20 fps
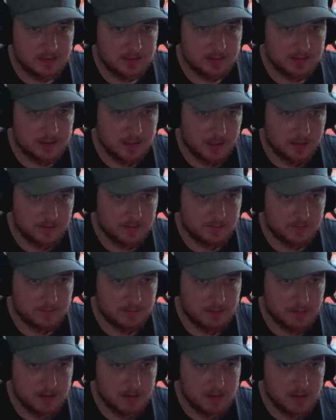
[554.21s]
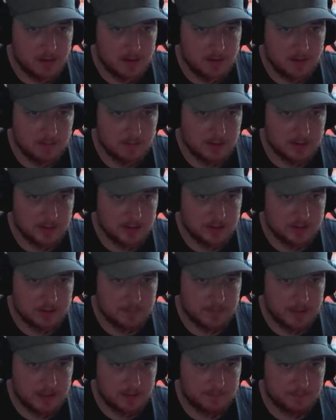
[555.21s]
So, I'm just
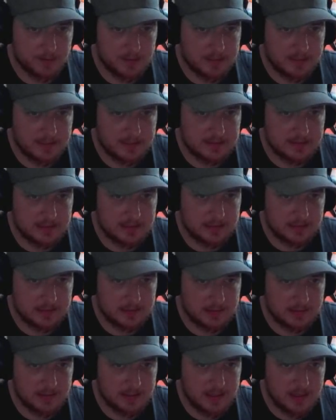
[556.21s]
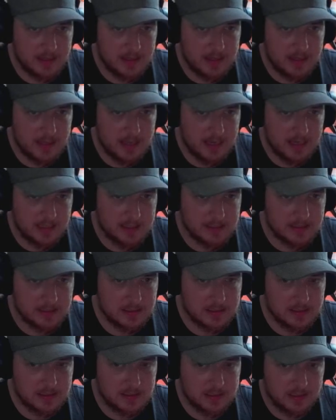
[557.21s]
going to be completing
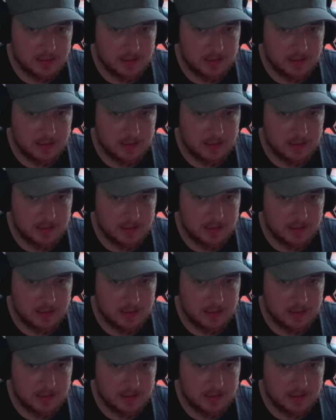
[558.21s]
this.